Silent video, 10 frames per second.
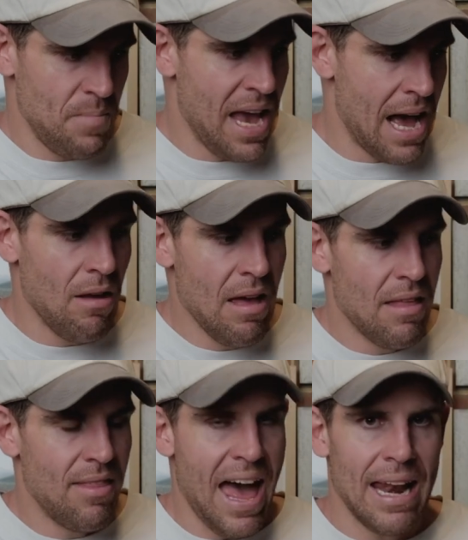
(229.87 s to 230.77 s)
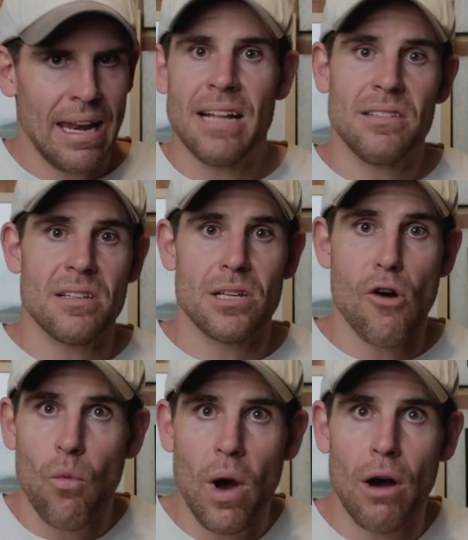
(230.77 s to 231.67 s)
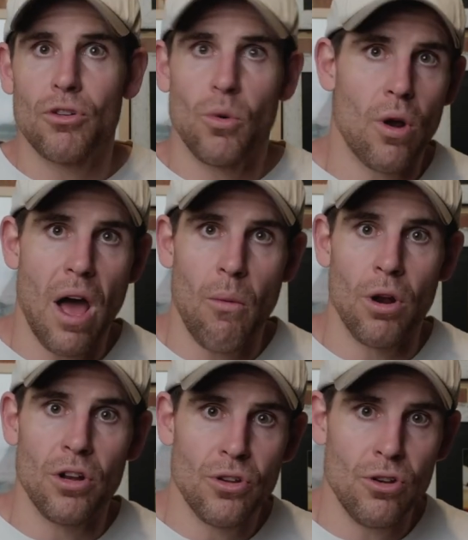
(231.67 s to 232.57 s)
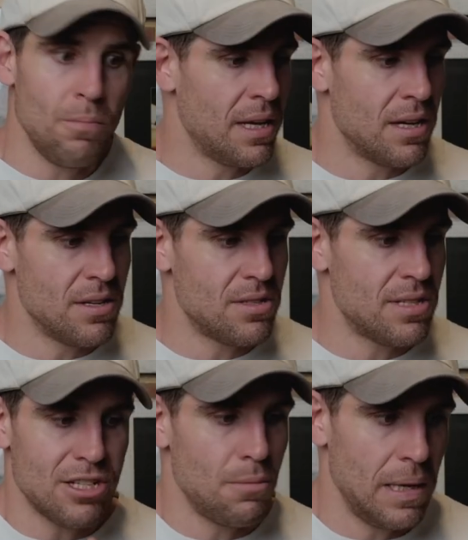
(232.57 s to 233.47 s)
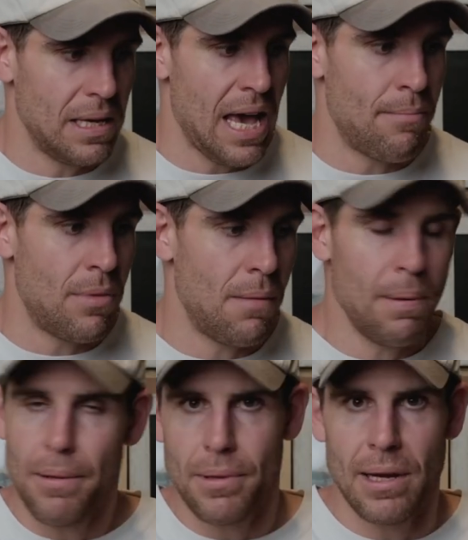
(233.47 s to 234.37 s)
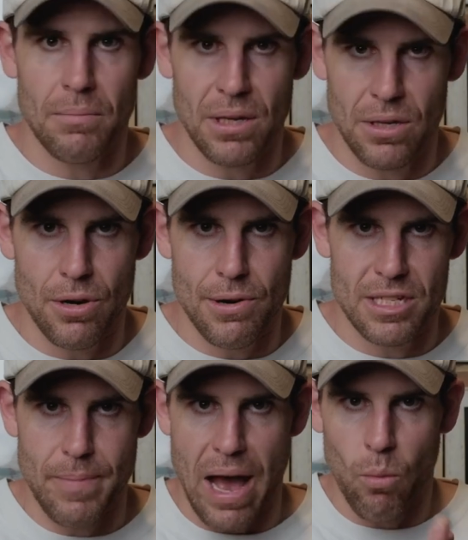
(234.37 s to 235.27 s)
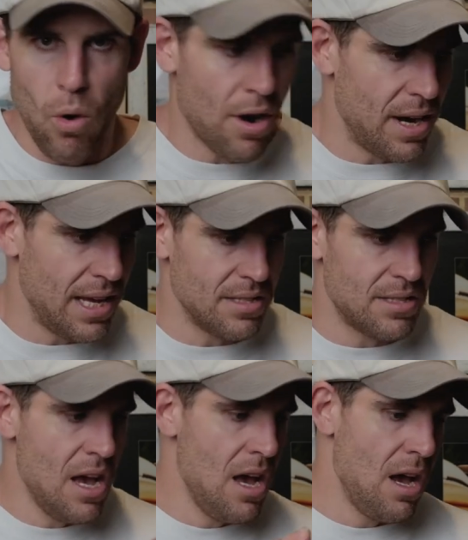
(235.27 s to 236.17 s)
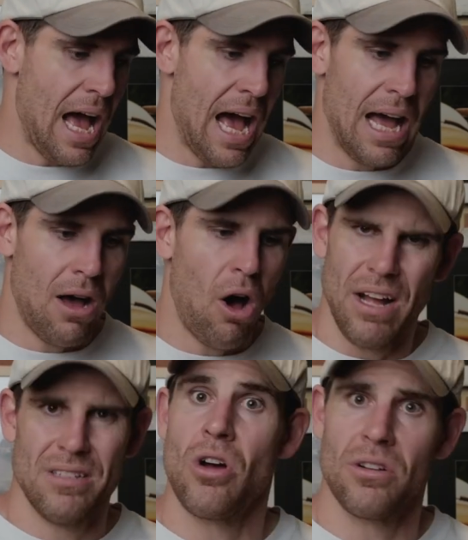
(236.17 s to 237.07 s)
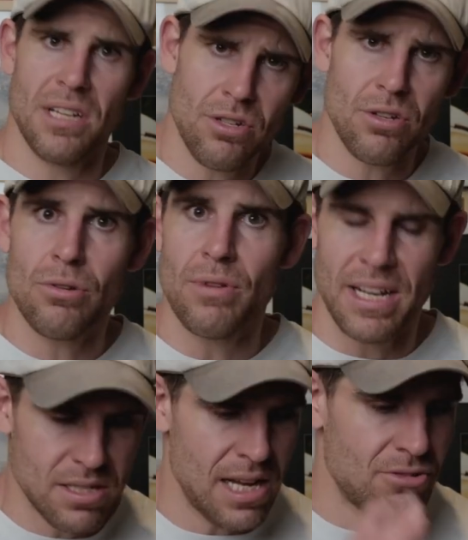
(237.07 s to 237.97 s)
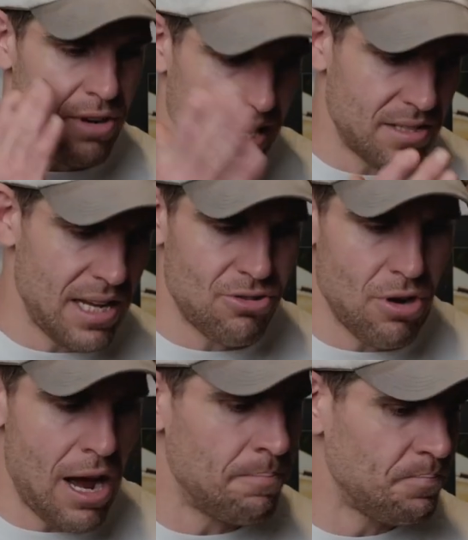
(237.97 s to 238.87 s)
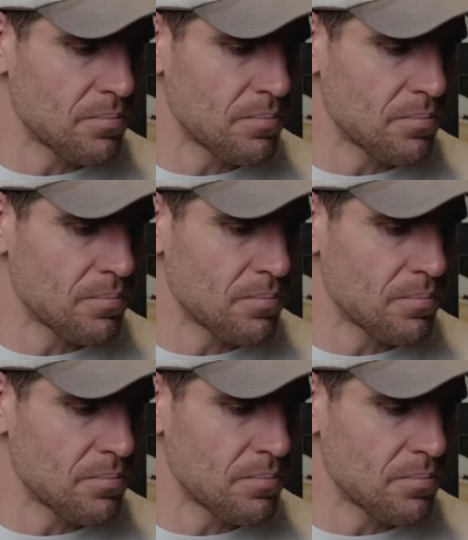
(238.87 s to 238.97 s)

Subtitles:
Now, that lends itself well to what I want to do, because such a big camera, people are going to be curious about what it is. It's not digital, etc., etc.